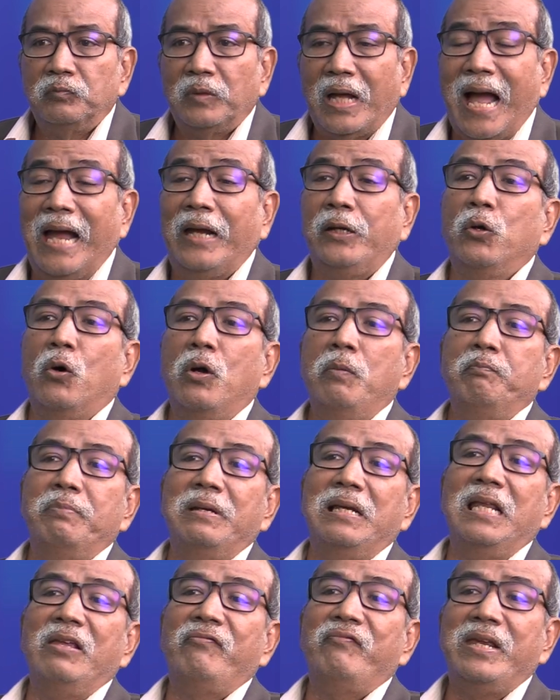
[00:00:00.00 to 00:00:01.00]
I don't
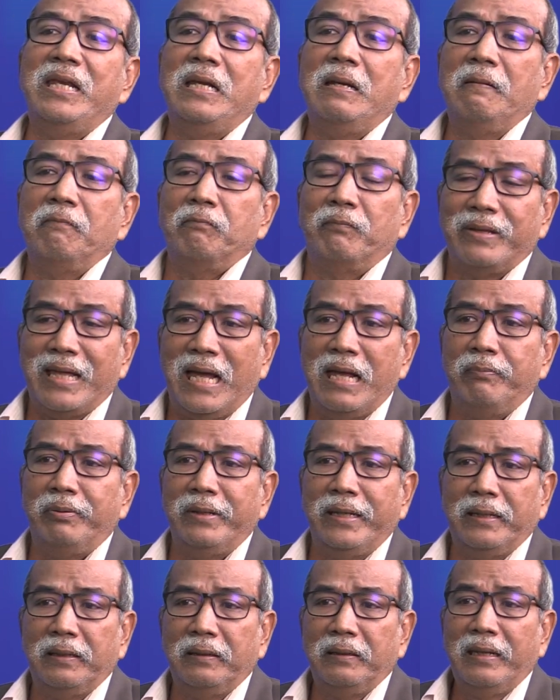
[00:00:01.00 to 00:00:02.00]
believe in
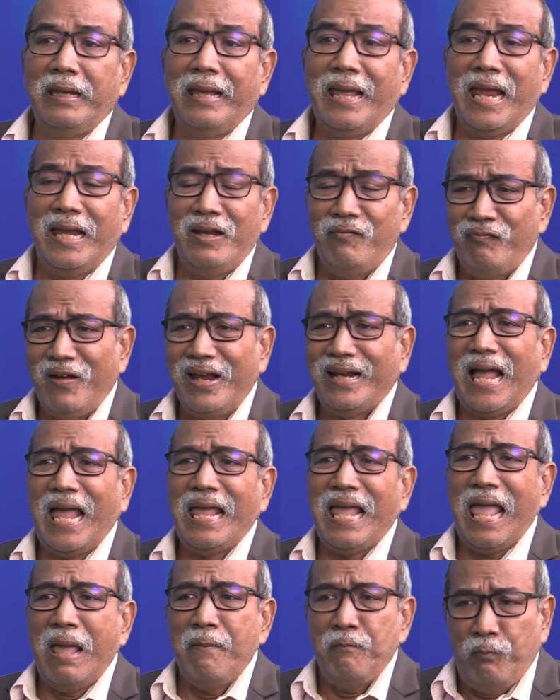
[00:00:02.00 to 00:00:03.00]
bribery. In fact, I
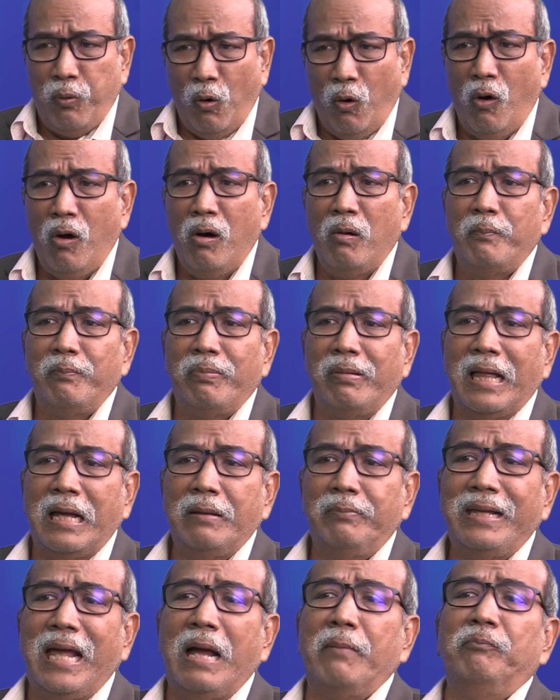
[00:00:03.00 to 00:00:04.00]
abhor
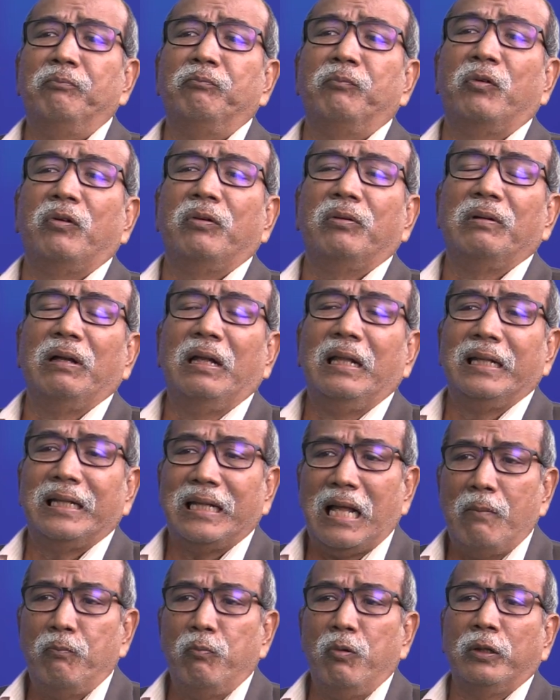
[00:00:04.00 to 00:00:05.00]
bribery. I'm
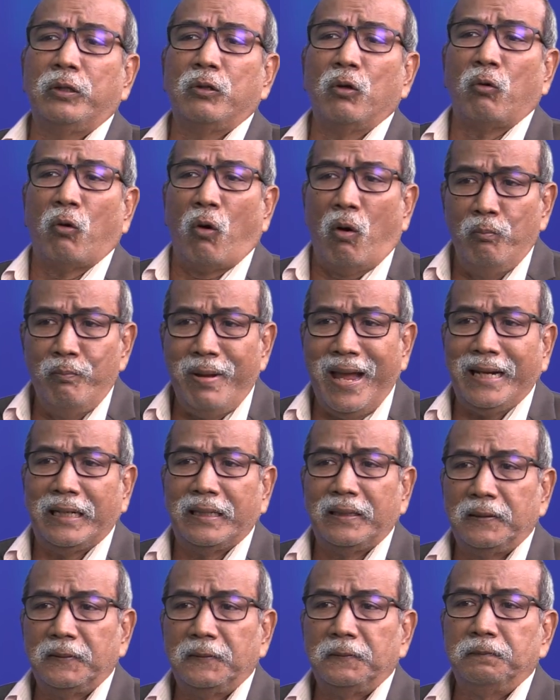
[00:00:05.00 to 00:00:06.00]
supposed to
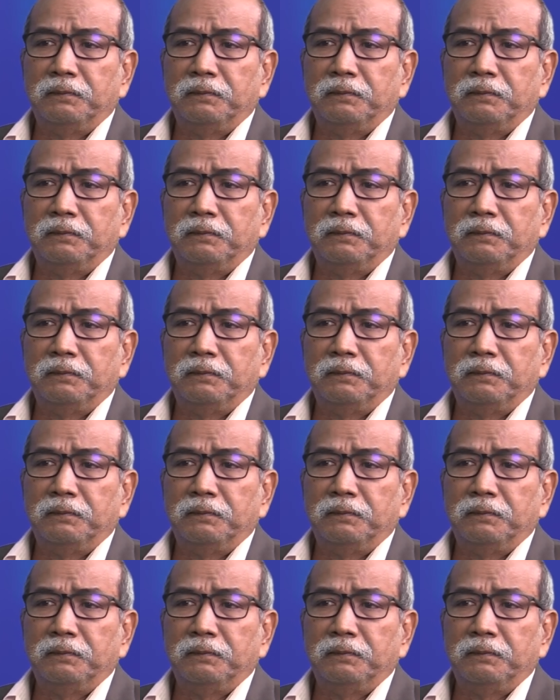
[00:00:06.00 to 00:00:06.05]
combat.